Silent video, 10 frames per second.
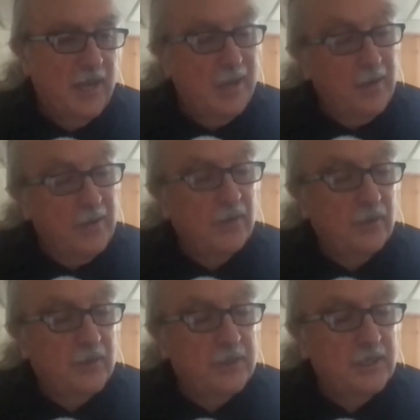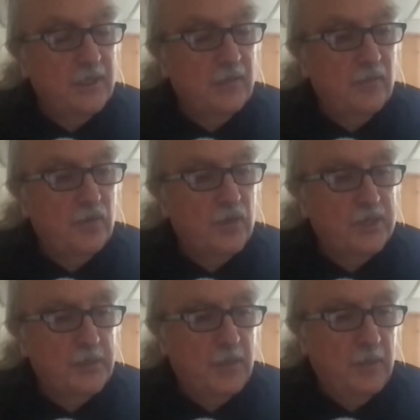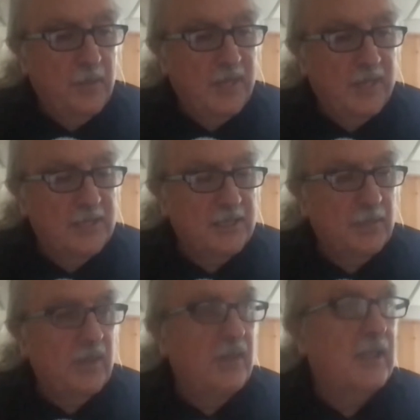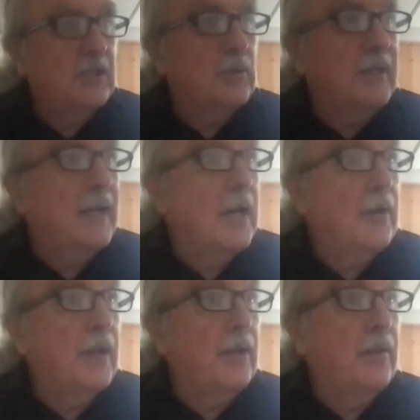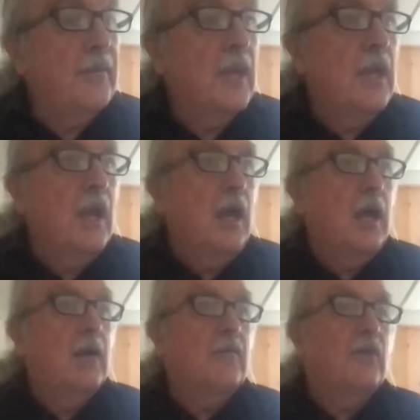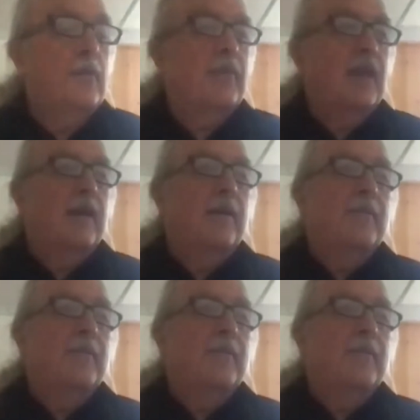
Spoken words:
However, there wasn't an enforcement mechanism, and things went downhill from there.